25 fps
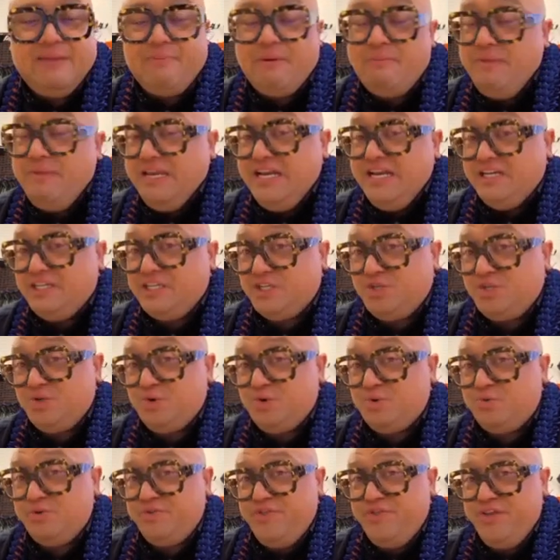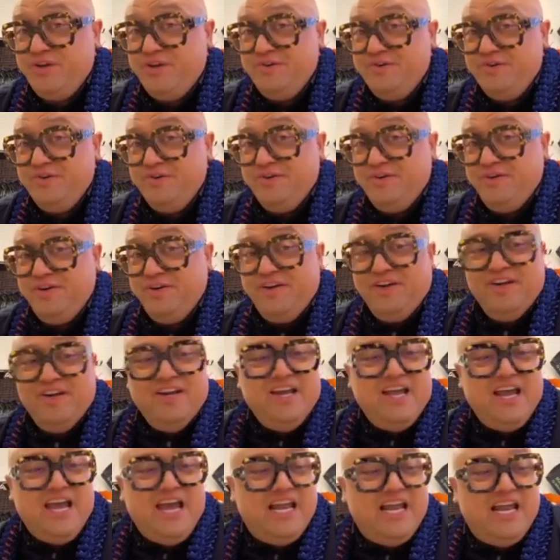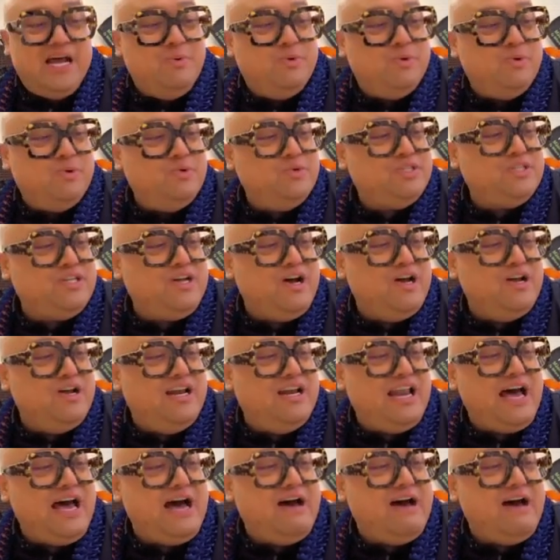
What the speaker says: set up a meeting to talk with you. And I would also